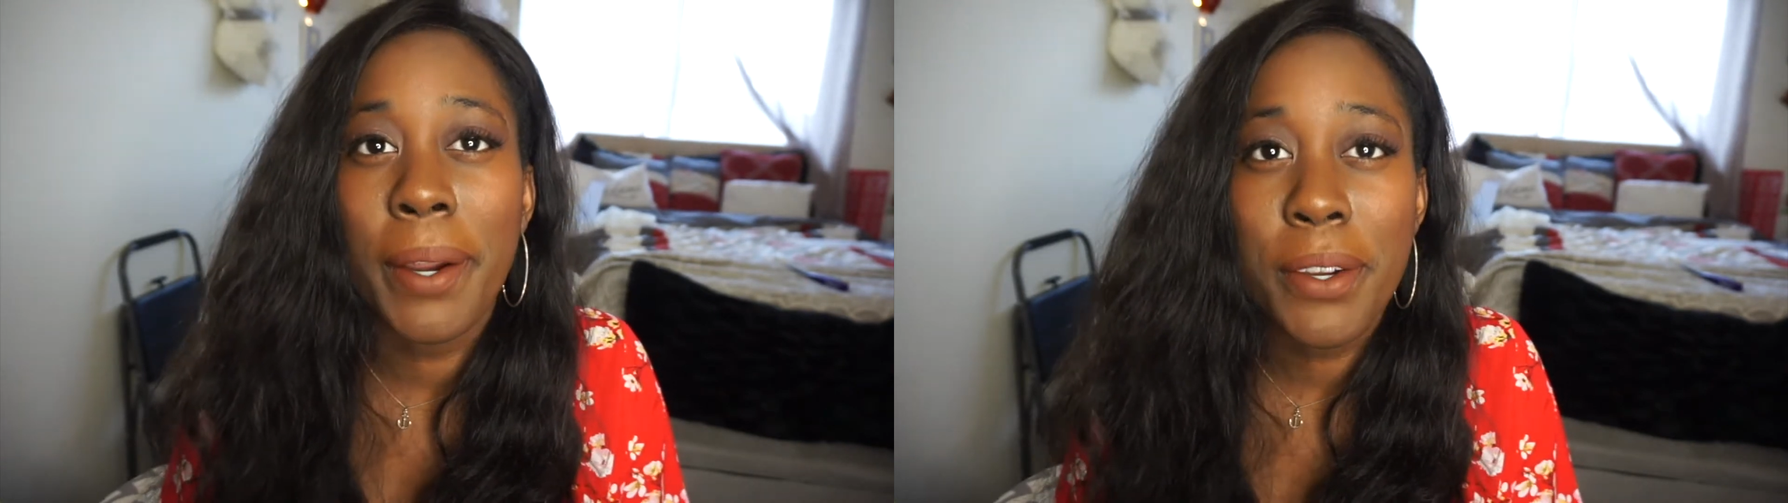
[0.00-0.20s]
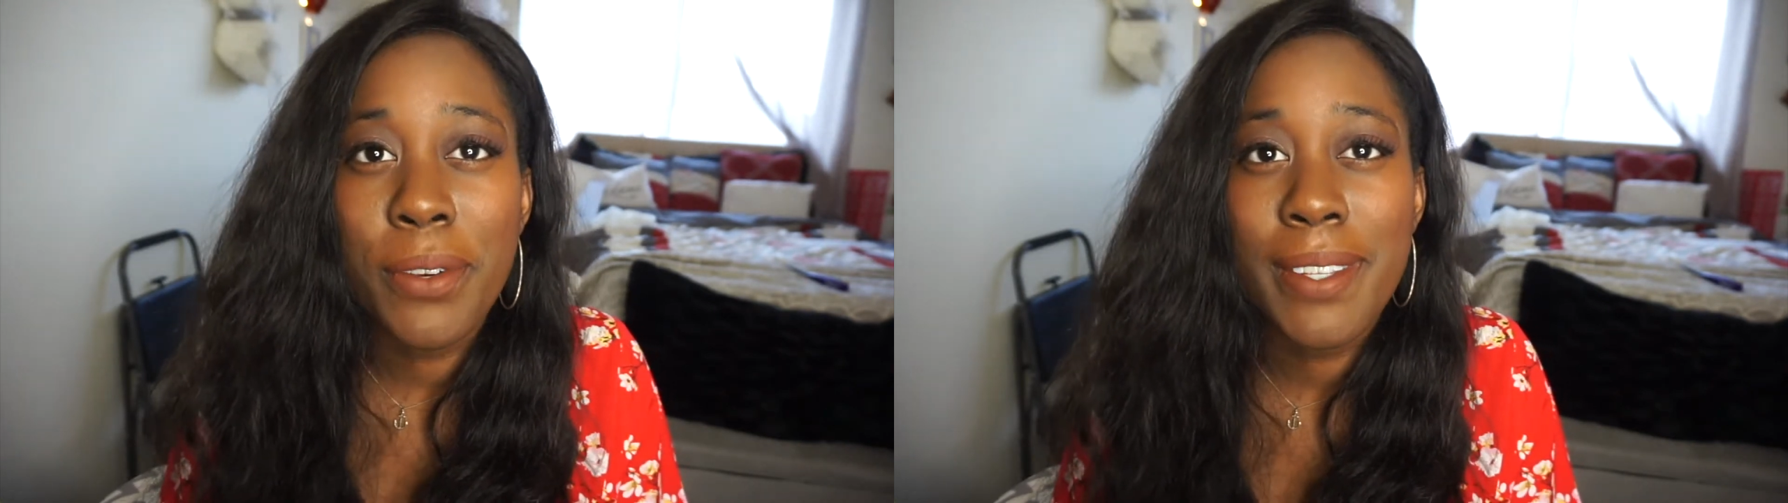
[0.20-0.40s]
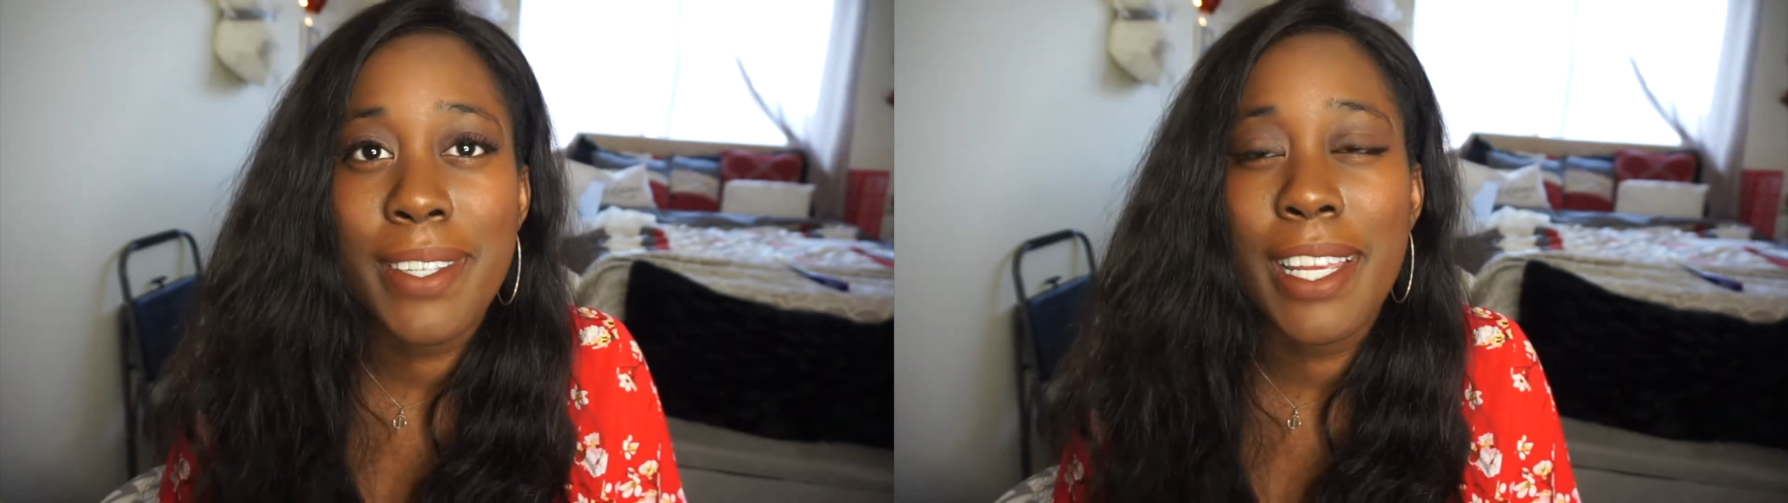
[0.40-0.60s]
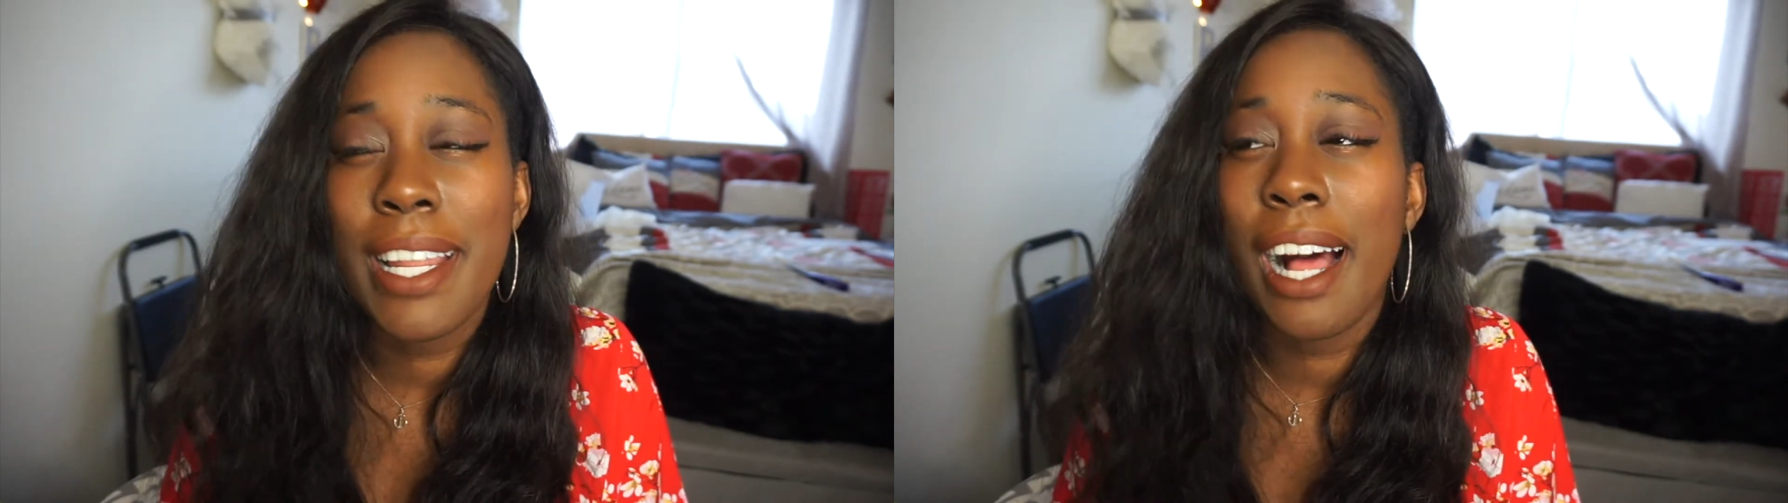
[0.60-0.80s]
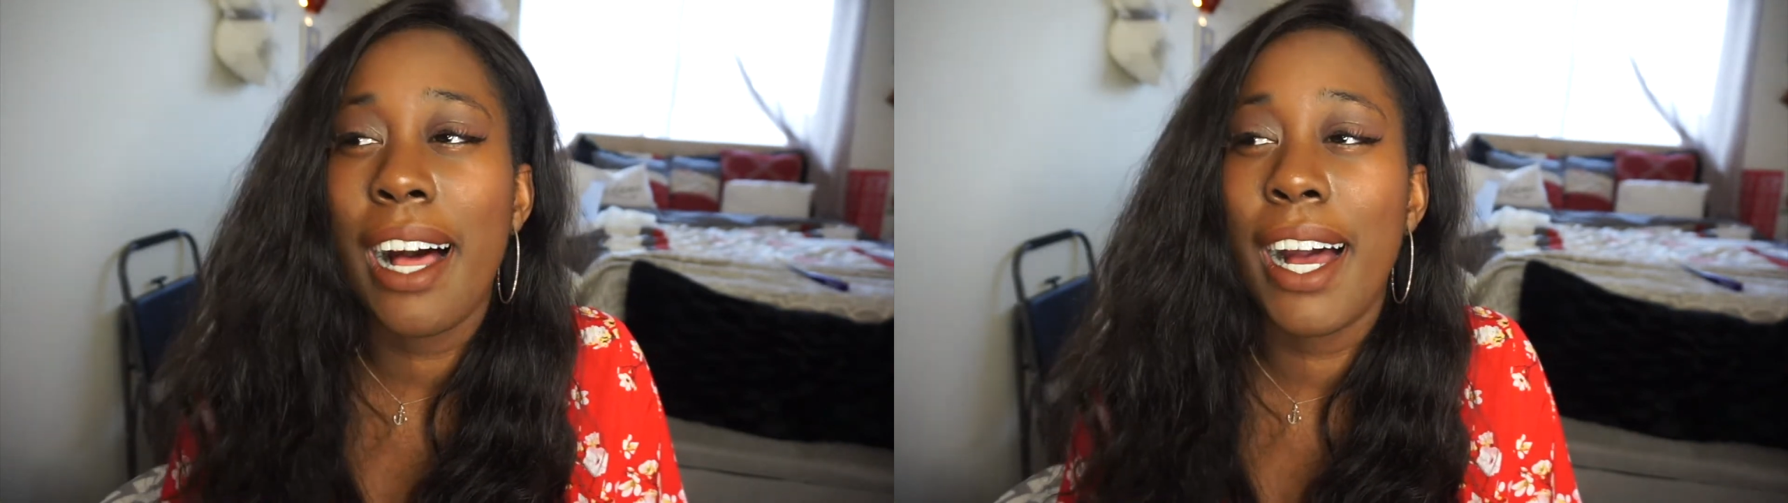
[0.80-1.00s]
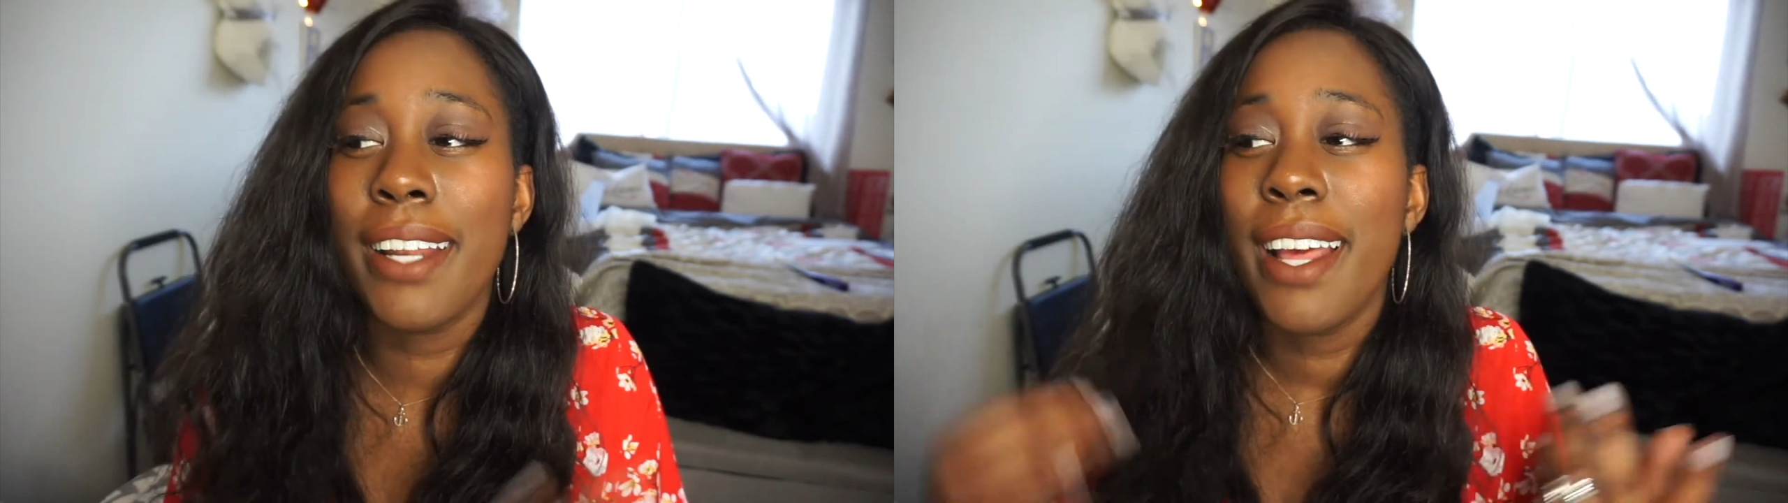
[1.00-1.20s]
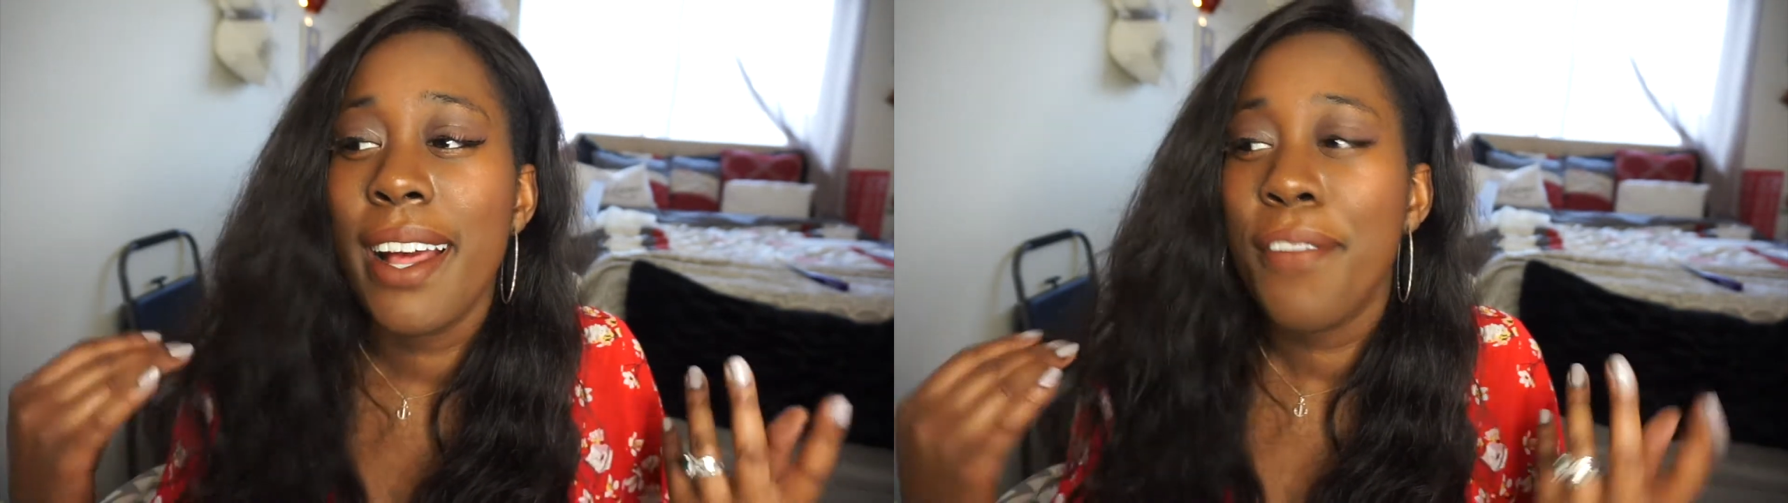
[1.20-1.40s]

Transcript: interested on